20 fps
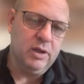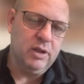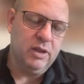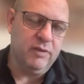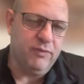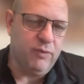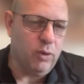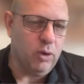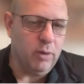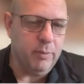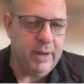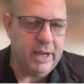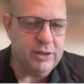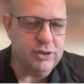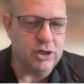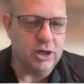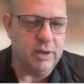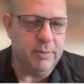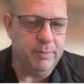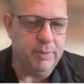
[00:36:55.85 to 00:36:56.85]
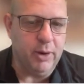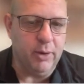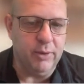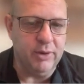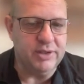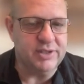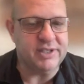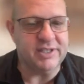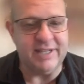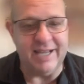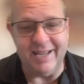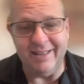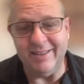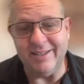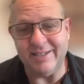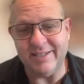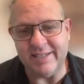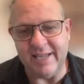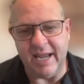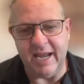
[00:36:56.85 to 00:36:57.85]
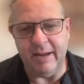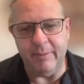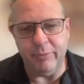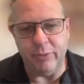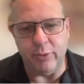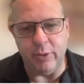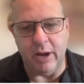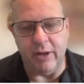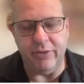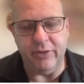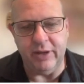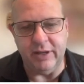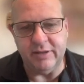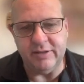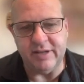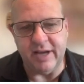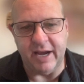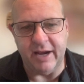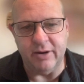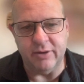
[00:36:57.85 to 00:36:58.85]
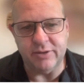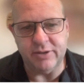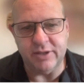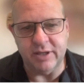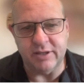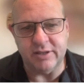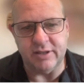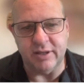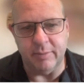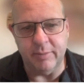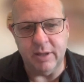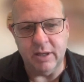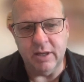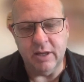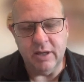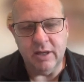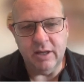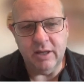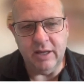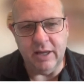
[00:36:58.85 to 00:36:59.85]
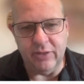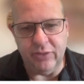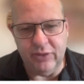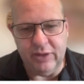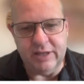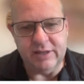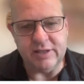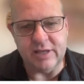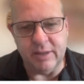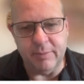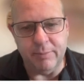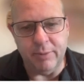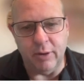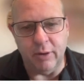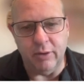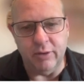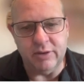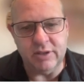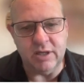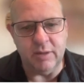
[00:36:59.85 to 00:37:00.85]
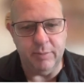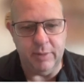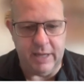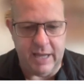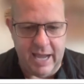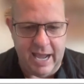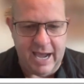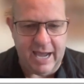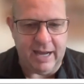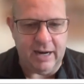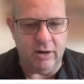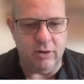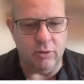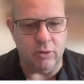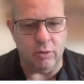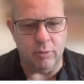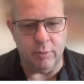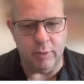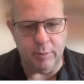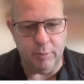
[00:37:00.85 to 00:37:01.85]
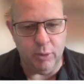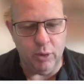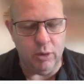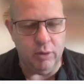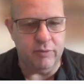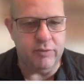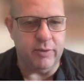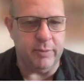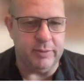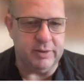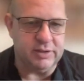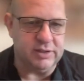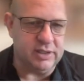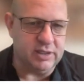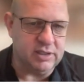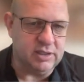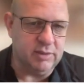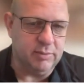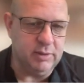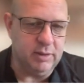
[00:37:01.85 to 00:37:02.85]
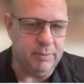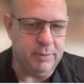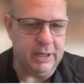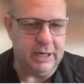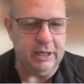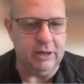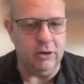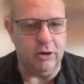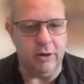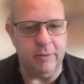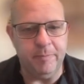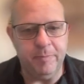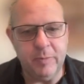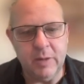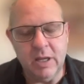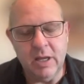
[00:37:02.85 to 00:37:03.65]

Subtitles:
The four major components stay the same throughout the entire system, yet these components can be added or removed from the system depending on